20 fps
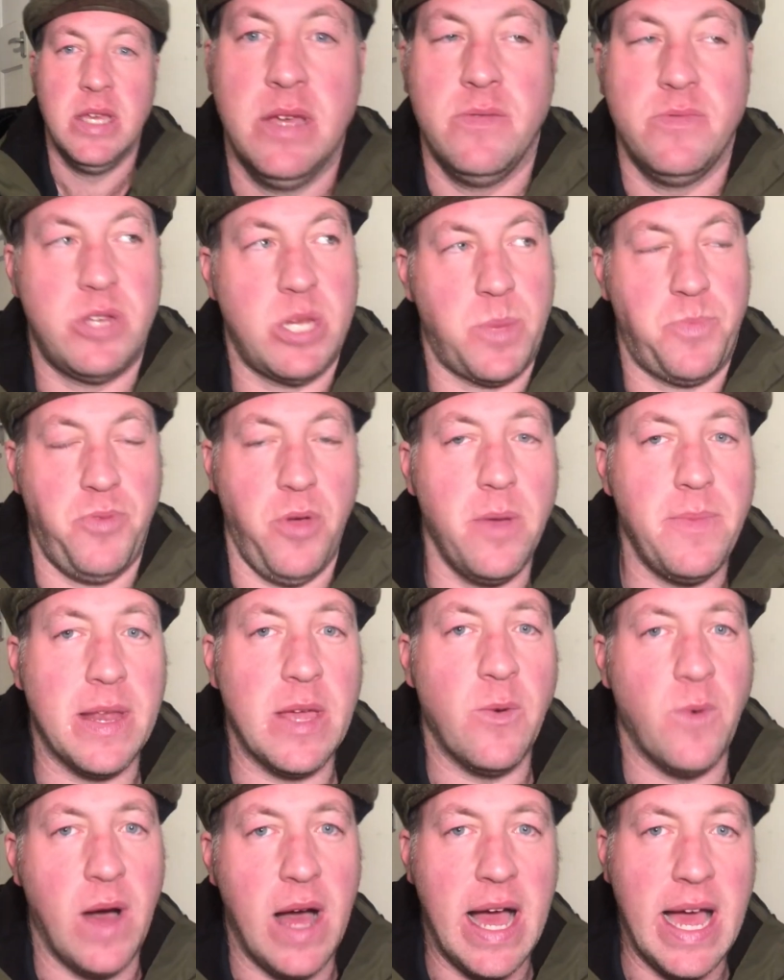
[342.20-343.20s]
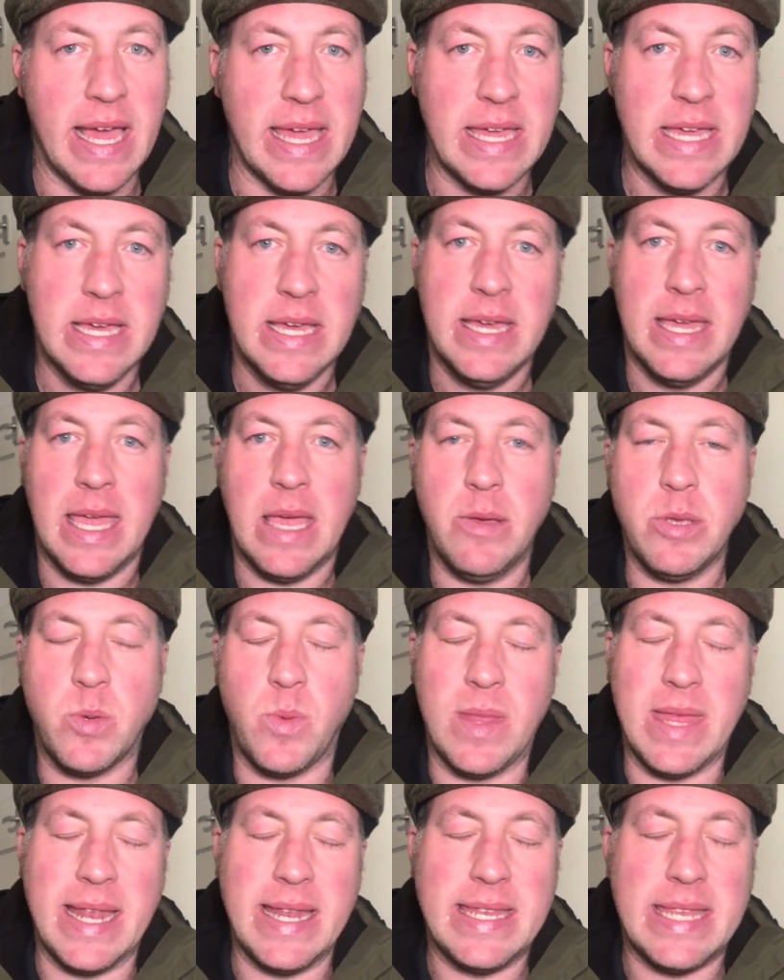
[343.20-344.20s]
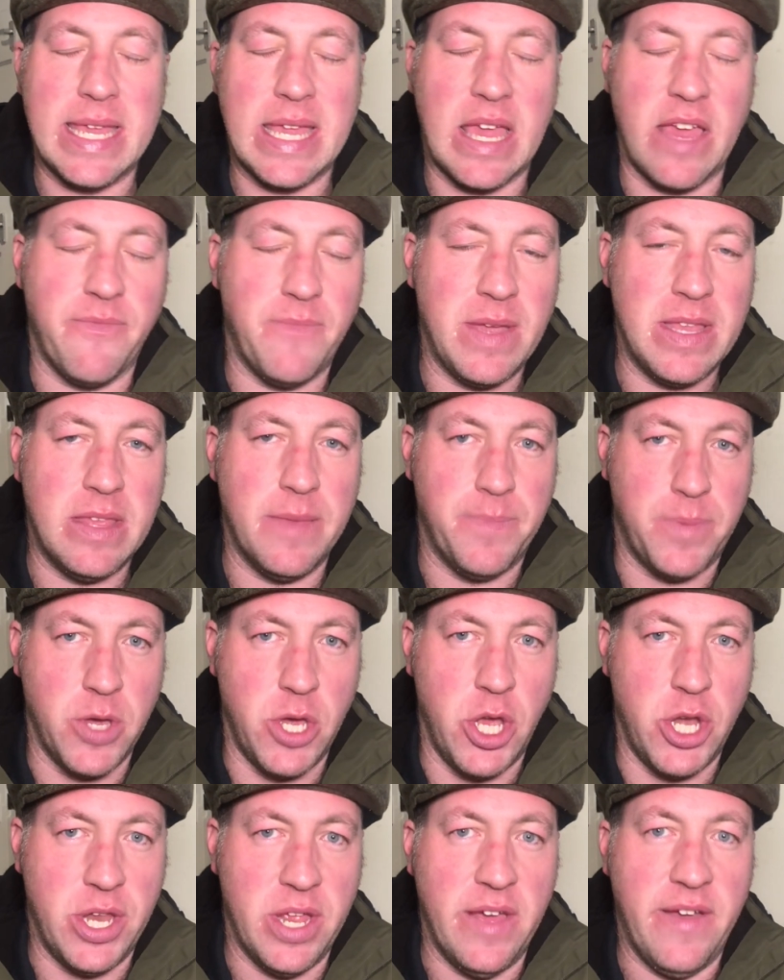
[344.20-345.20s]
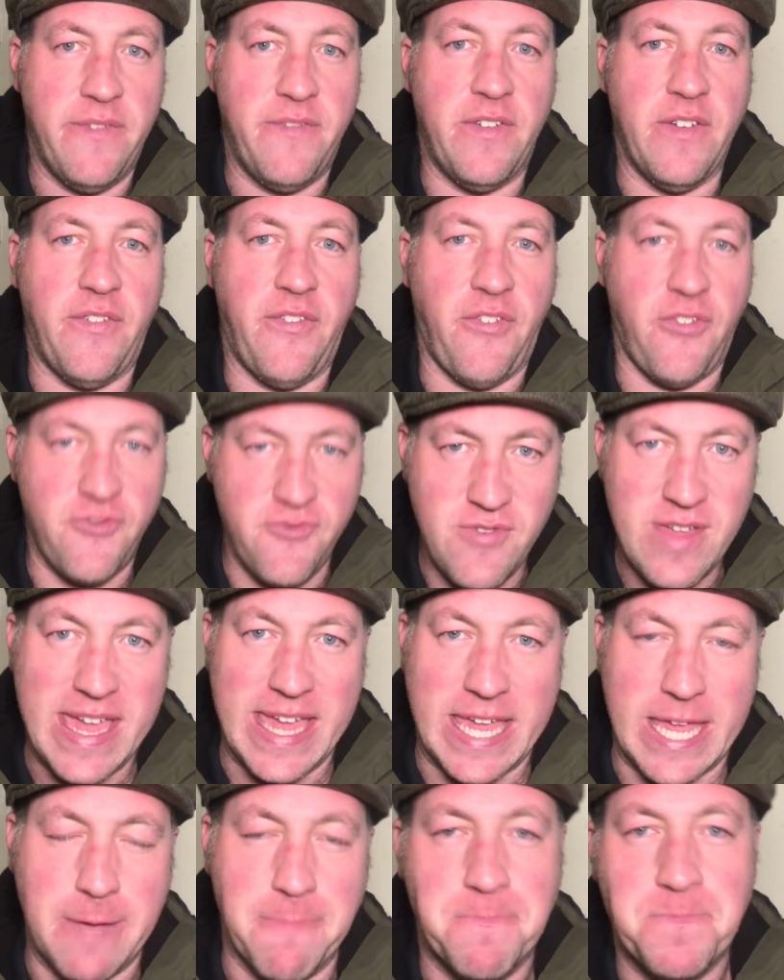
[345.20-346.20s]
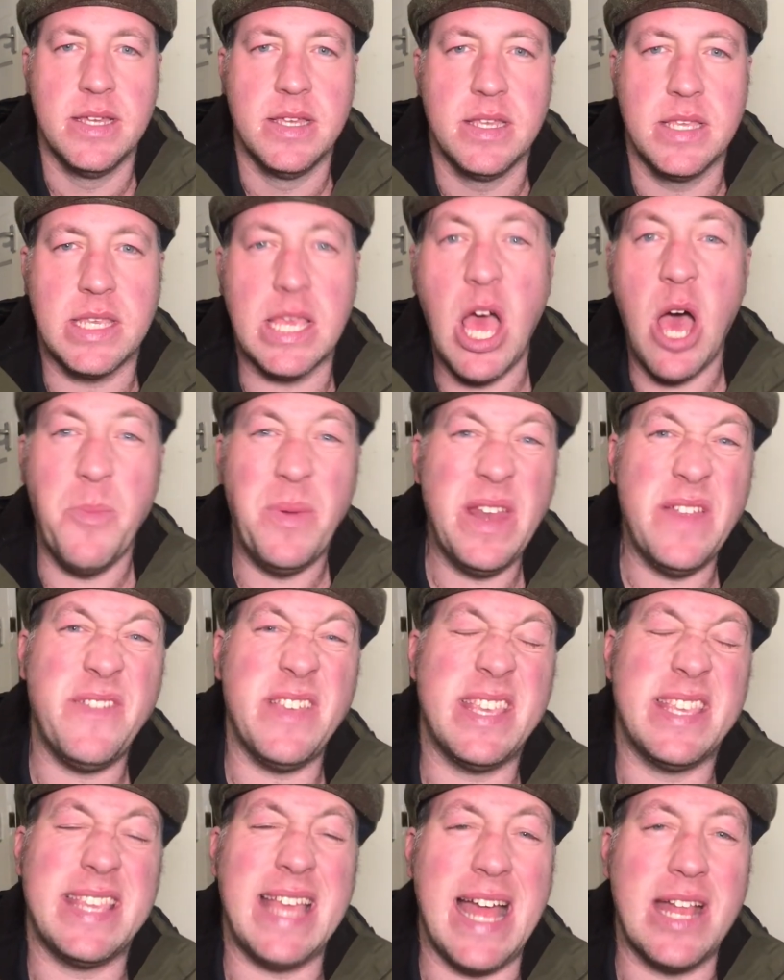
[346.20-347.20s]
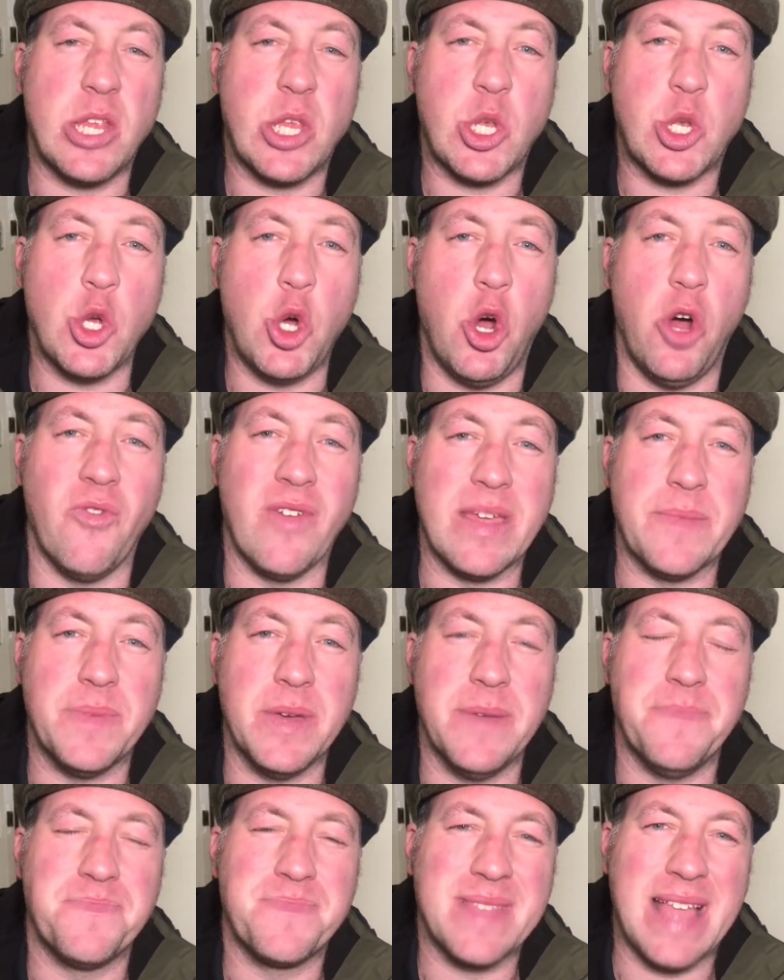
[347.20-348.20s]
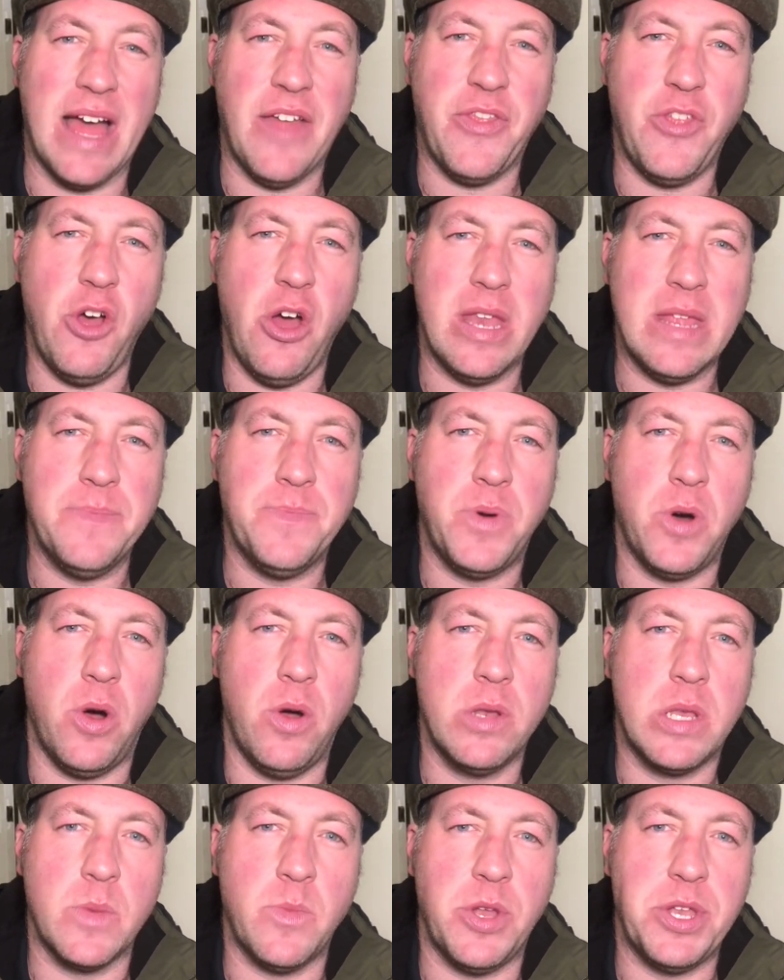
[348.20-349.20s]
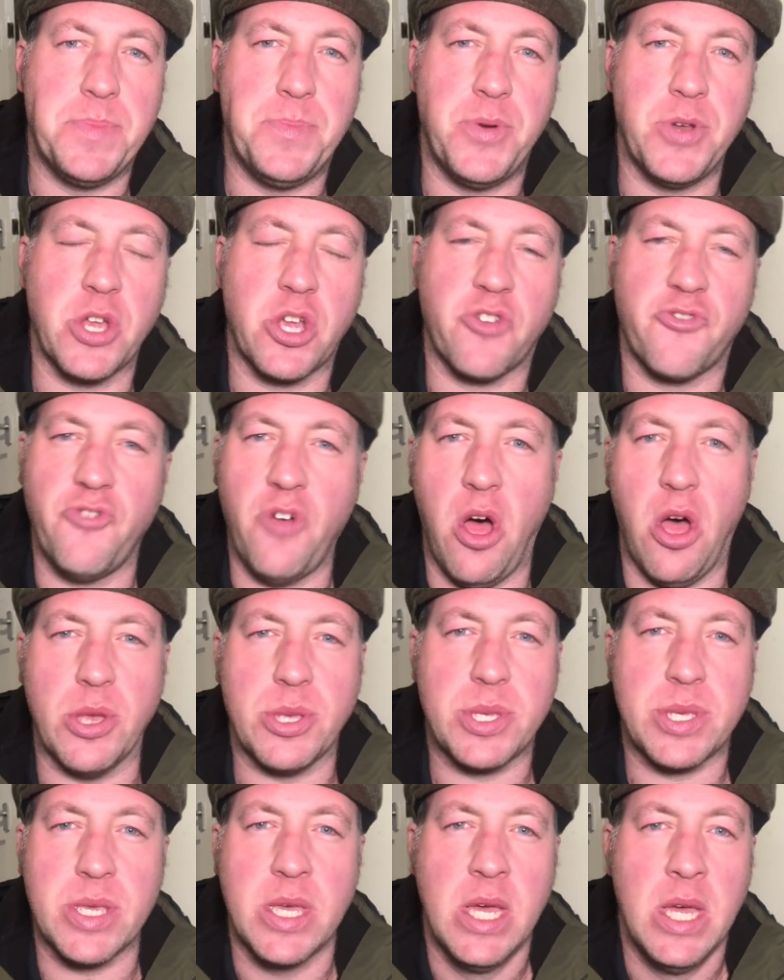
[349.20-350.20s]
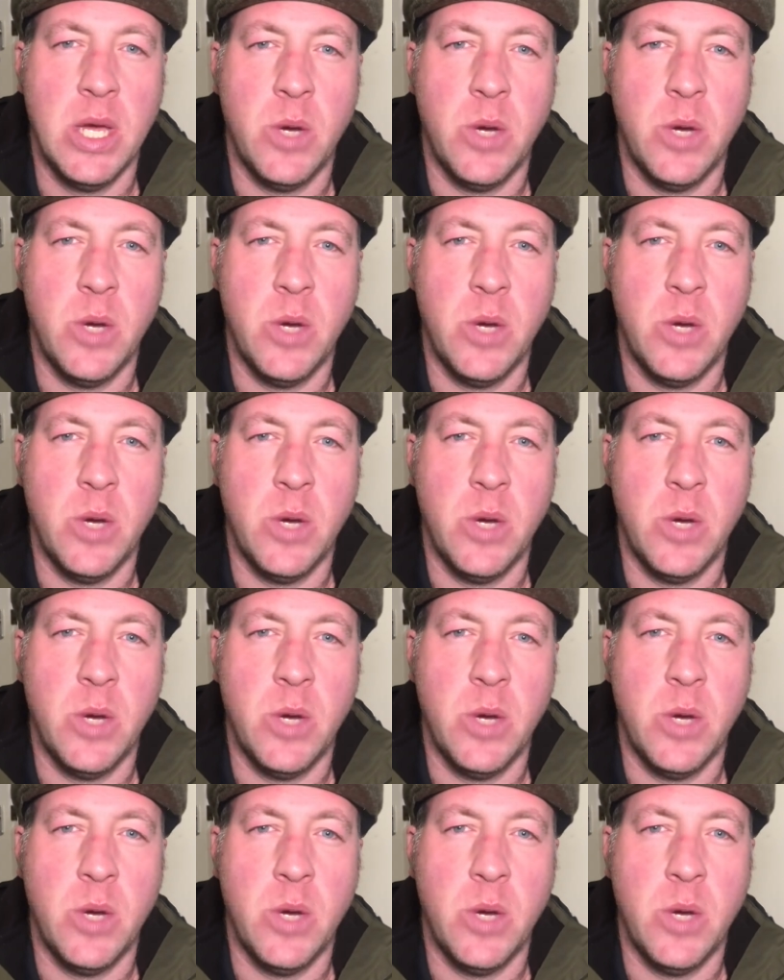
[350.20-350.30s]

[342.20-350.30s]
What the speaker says: which is probably why he was willing to give me the bird for free. So a bit of a sad story, but I thought an important one to put across.